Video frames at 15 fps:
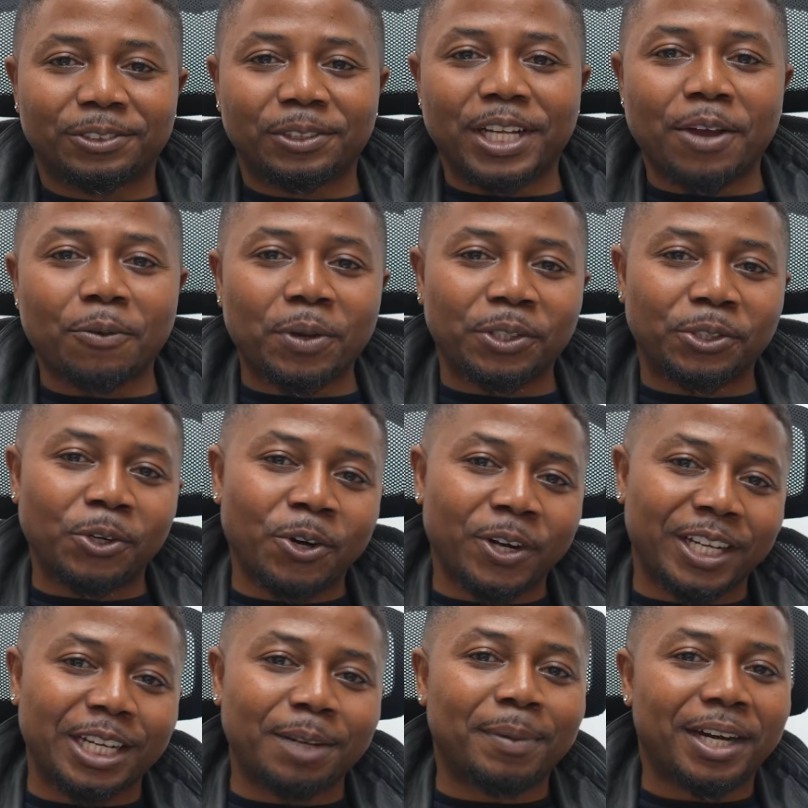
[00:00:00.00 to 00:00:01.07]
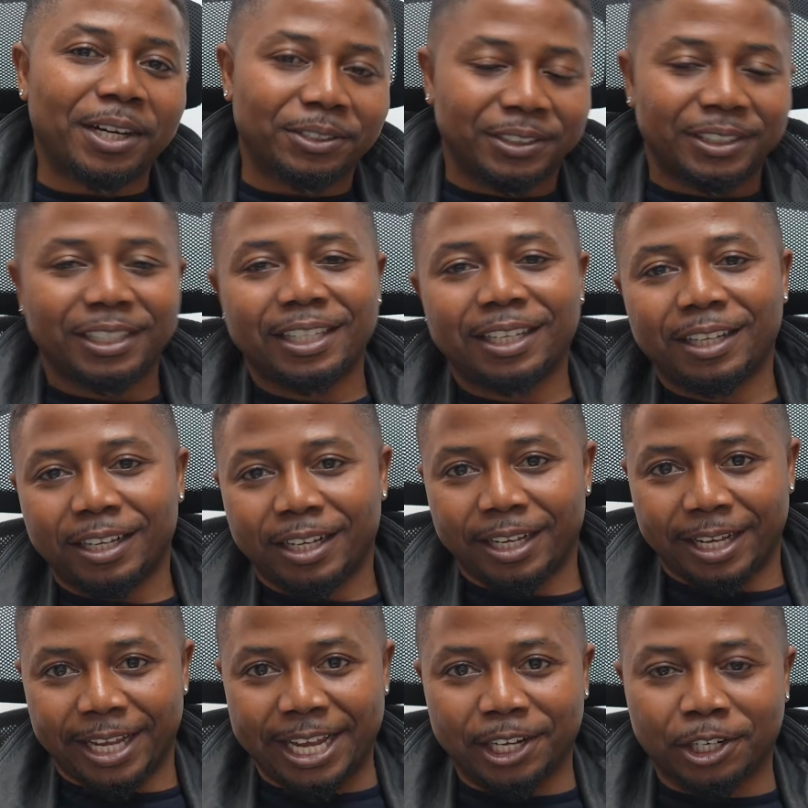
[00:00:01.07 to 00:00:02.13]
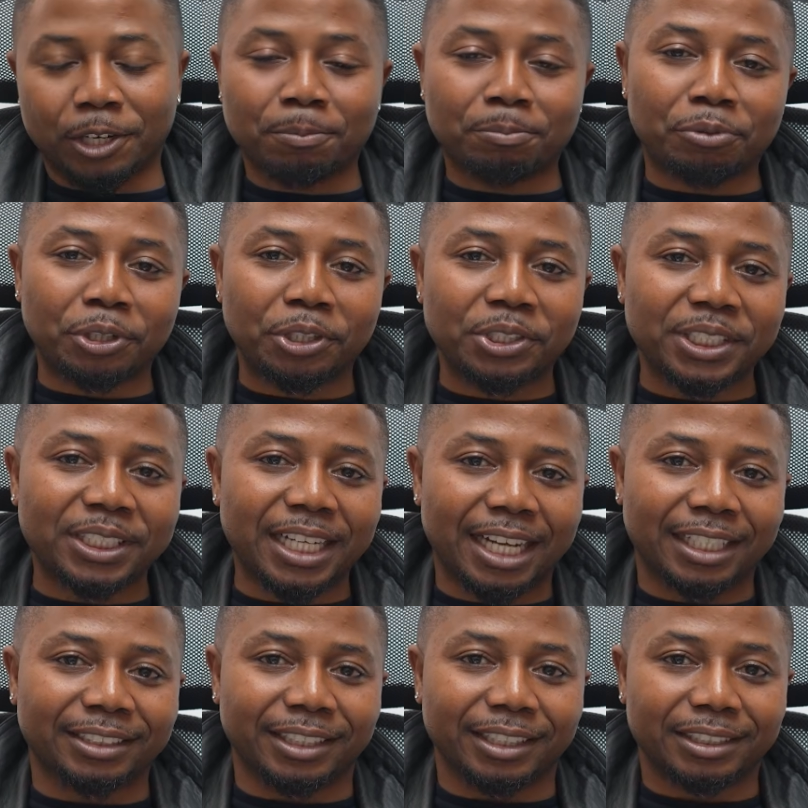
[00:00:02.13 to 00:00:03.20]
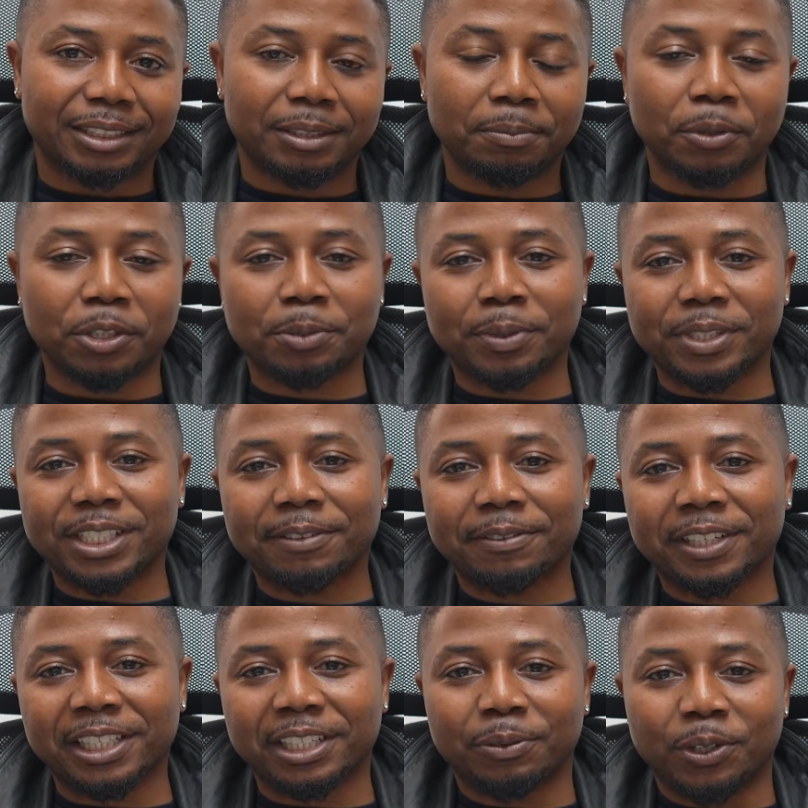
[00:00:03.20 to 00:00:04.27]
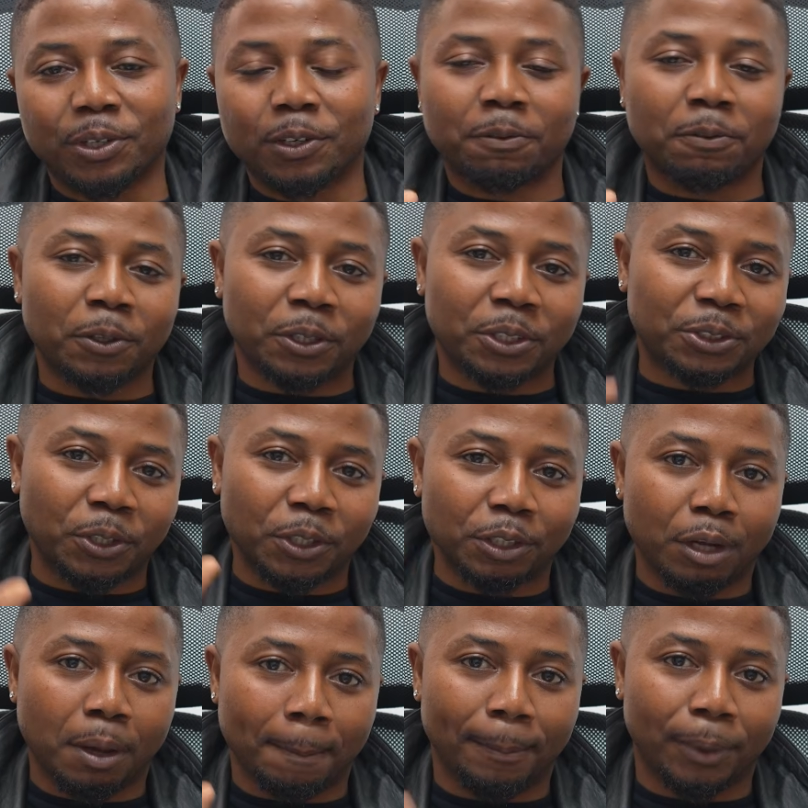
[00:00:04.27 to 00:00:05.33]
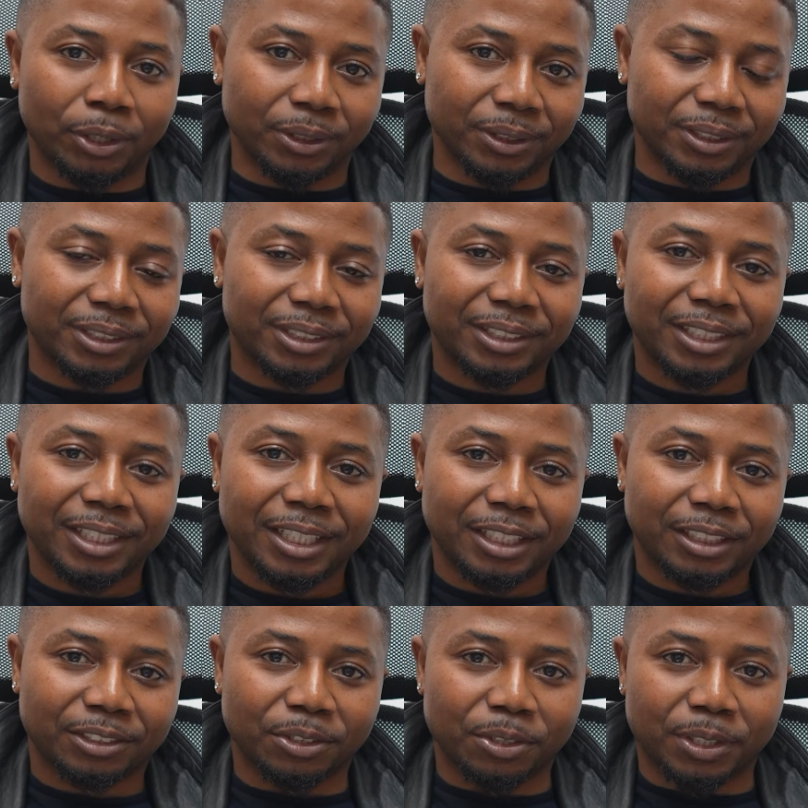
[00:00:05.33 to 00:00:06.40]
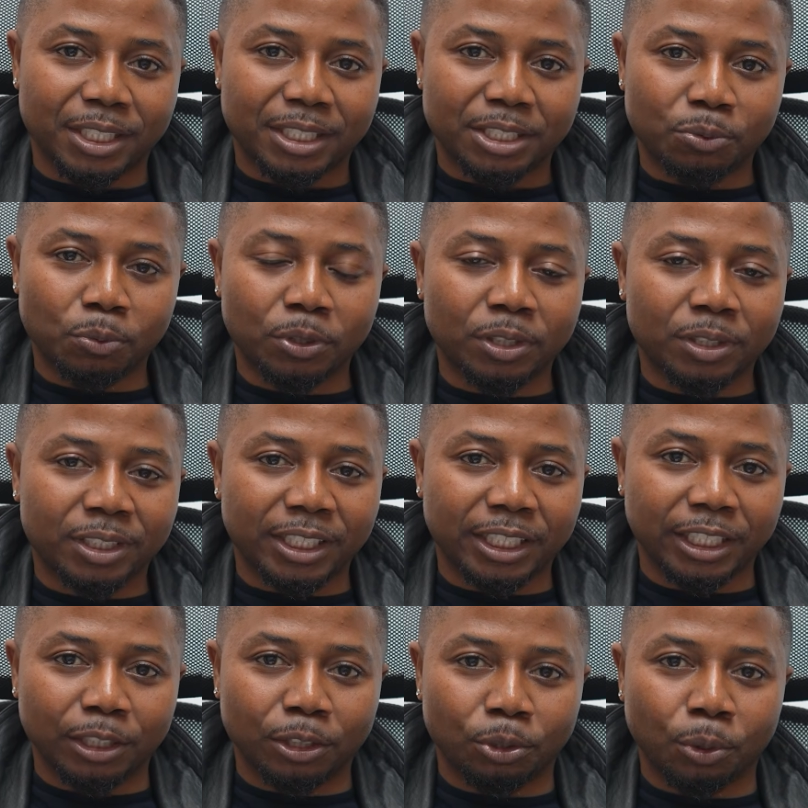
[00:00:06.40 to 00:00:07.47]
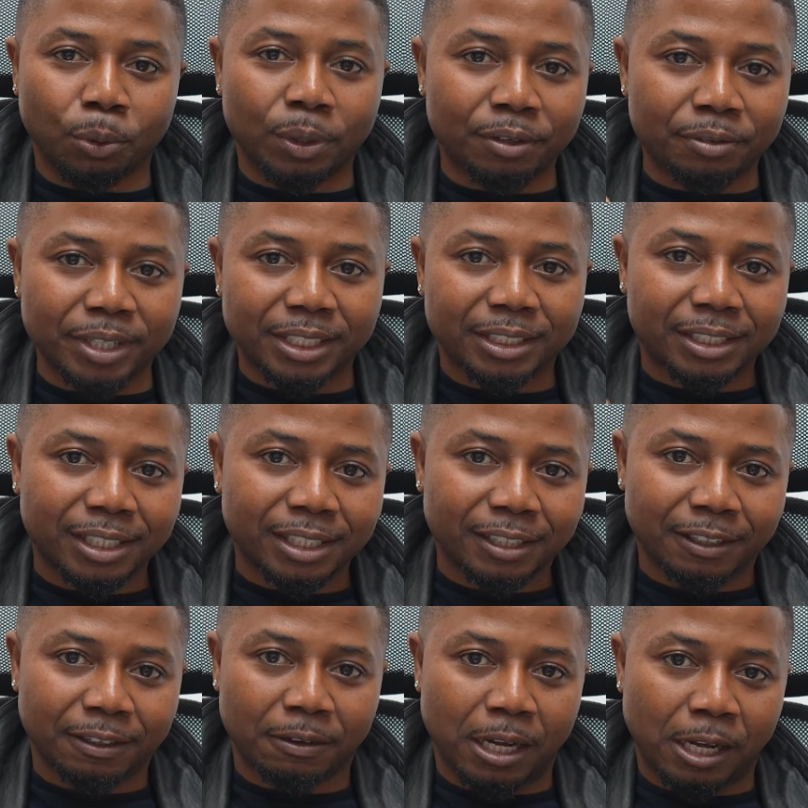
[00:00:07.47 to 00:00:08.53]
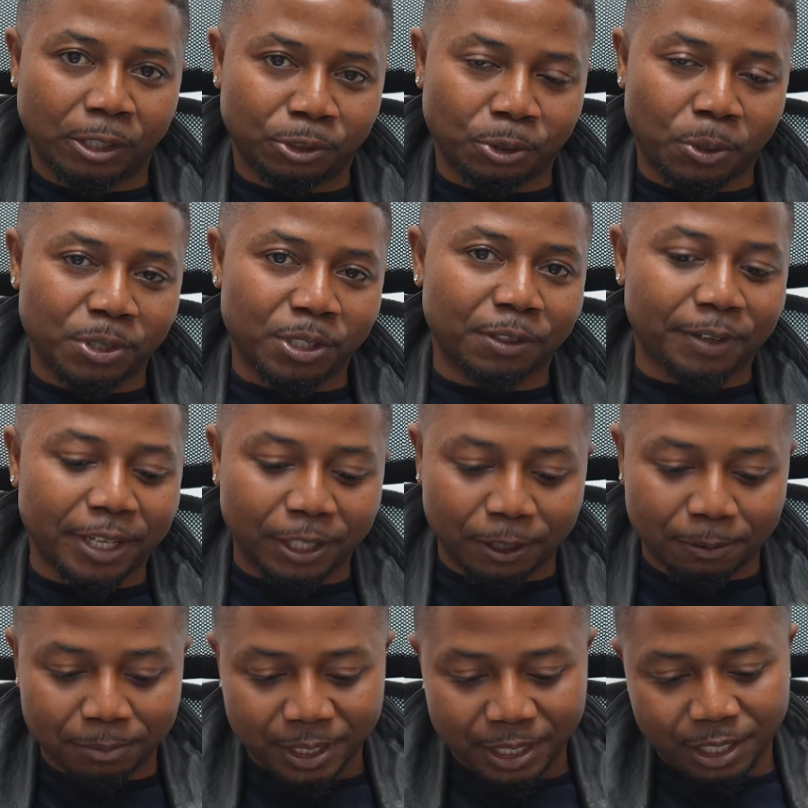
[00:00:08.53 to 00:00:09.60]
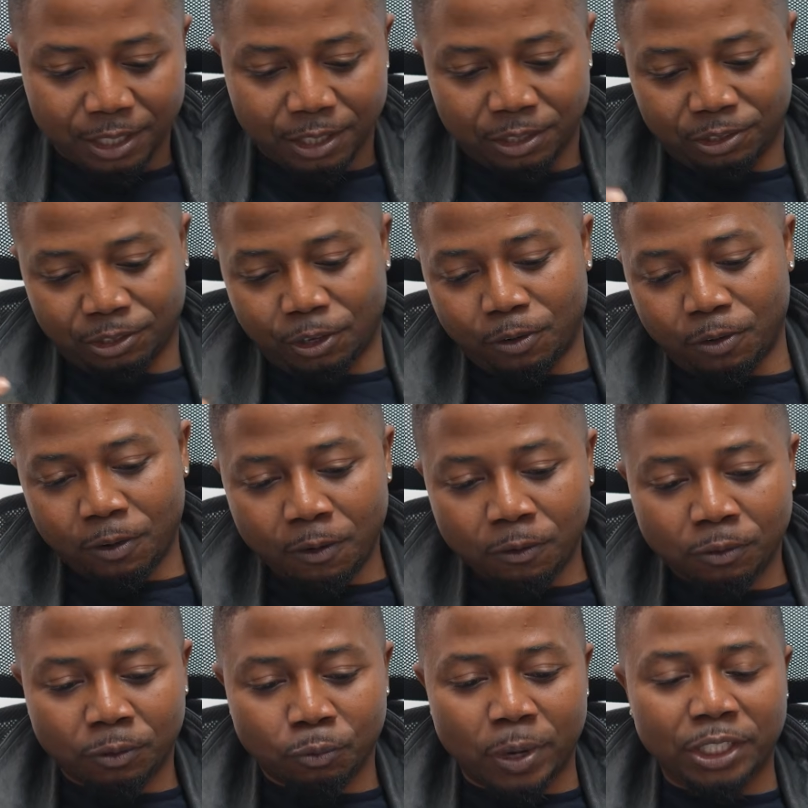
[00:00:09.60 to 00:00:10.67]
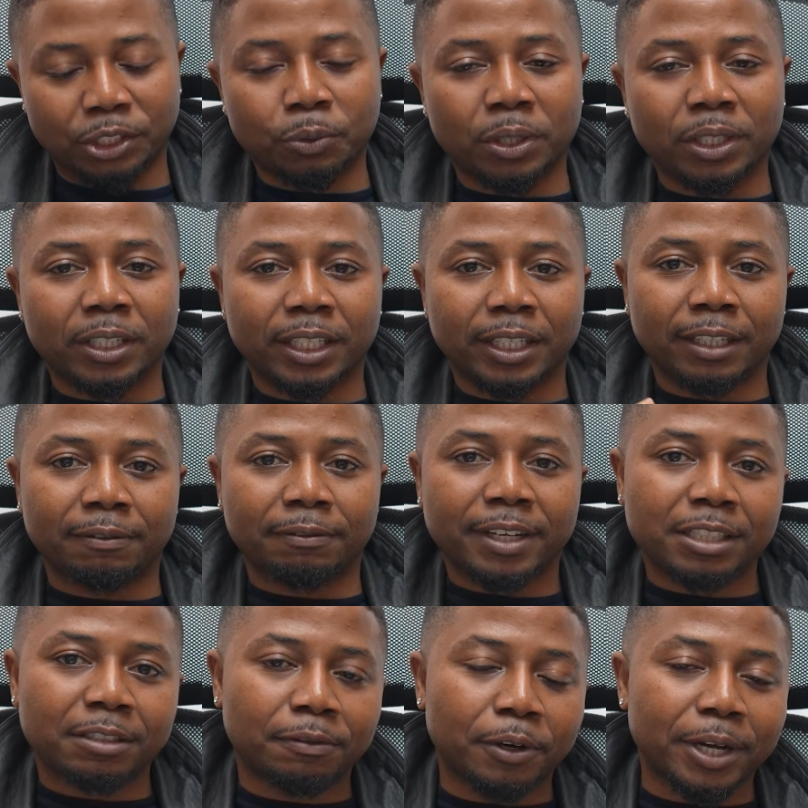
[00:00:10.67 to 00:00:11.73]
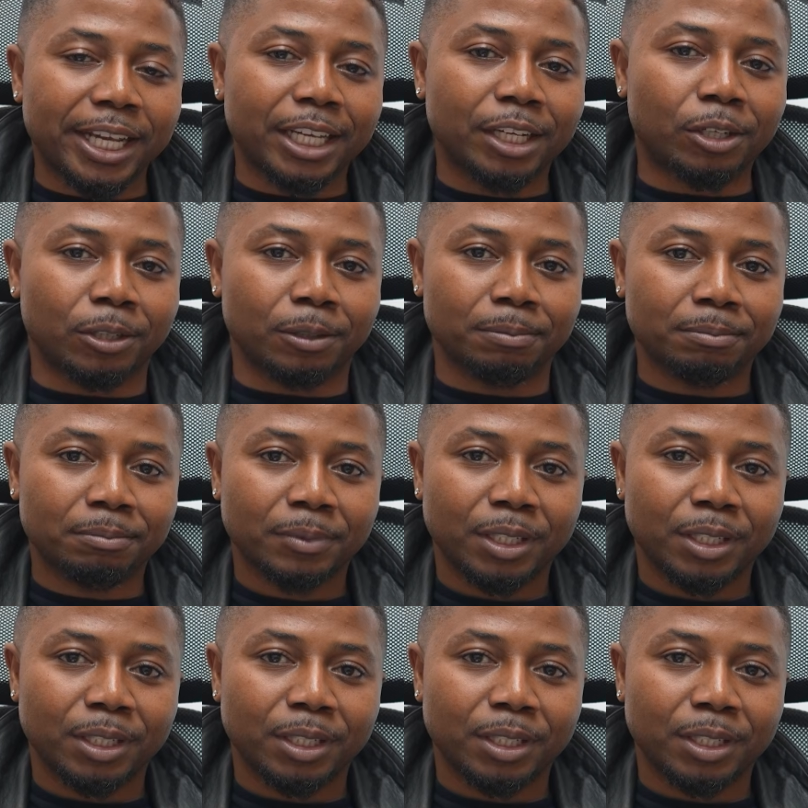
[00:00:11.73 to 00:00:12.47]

Today we're talking about income producing assets, but specifically we're going to focus on bonds. So this is one of the lower risk sources of income. So when you want to invest for income,